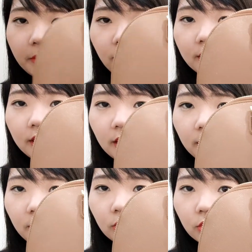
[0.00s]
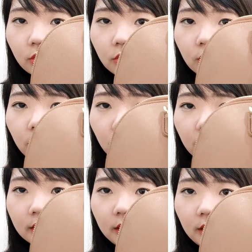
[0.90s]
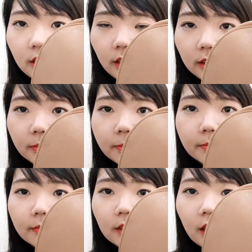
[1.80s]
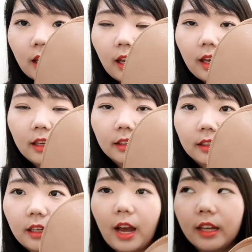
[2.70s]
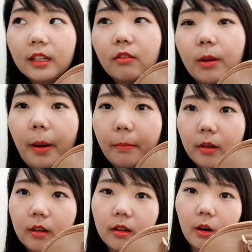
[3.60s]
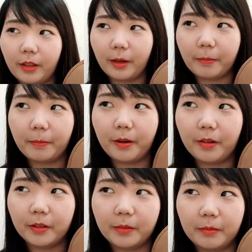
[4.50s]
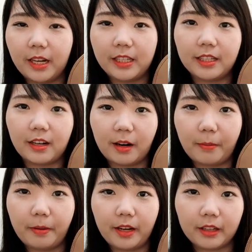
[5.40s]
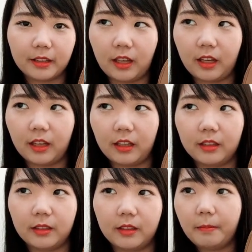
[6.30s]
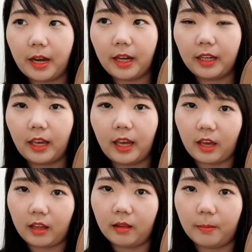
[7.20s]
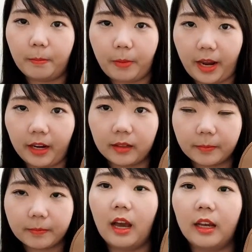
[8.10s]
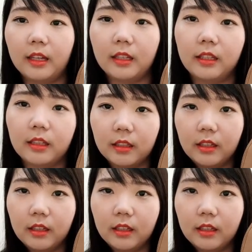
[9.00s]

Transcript: PVC they use, you can see that. And I remember when I bought my Zara bag and my L bag, I